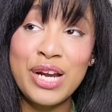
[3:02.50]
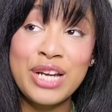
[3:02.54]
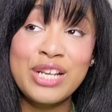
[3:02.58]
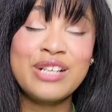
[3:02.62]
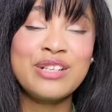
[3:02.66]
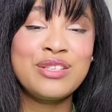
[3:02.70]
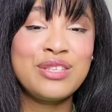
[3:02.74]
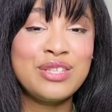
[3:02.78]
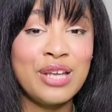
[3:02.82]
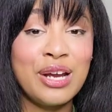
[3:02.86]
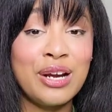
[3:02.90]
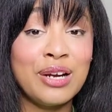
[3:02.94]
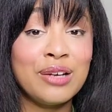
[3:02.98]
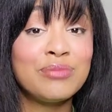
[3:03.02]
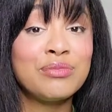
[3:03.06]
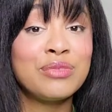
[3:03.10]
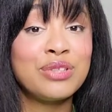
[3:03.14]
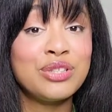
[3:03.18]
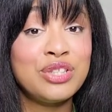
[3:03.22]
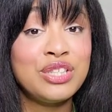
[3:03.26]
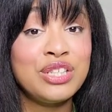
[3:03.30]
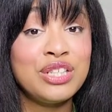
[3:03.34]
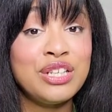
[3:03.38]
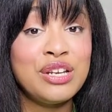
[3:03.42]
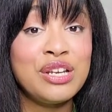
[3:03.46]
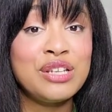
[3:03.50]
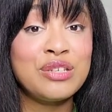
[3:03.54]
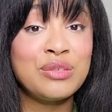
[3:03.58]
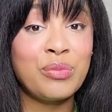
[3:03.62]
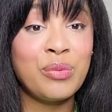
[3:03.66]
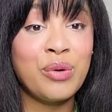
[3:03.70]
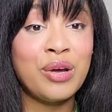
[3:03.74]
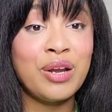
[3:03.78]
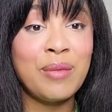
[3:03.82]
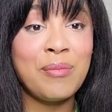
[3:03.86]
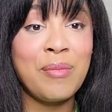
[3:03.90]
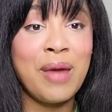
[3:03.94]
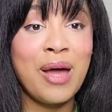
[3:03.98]
very concerned because she is
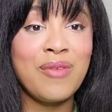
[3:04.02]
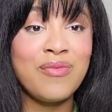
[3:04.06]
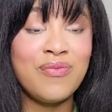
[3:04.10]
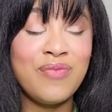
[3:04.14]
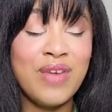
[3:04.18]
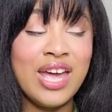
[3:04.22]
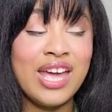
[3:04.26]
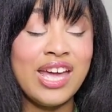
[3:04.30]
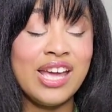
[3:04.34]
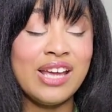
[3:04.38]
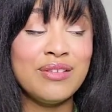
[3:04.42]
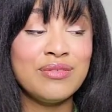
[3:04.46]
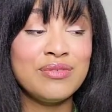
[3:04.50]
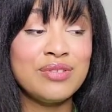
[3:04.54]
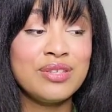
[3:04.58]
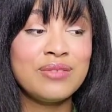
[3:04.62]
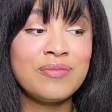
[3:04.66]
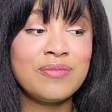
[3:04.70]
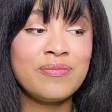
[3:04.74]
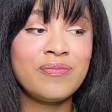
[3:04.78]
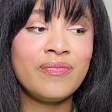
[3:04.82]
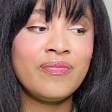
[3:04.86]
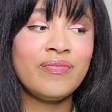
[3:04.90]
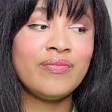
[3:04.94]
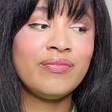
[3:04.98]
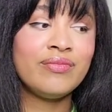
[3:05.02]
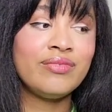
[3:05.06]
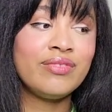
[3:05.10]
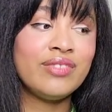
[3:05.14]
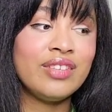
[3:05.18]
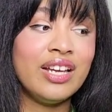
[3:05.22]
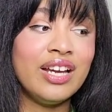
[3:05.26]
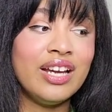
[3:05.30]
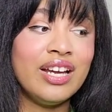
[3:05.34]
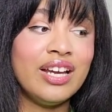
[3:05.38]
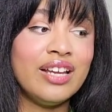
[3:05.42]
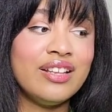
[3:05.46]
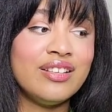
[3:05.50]
one of my faves.
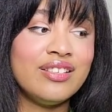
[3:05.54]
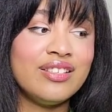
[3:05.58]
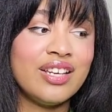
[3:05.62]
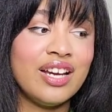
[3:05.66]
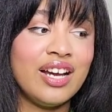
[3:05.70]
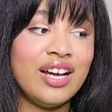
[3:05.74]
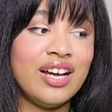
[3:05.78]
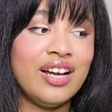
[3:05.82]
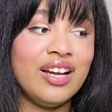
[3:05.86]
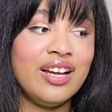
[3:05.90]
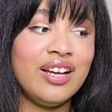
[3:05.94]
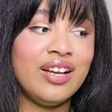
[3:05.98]
And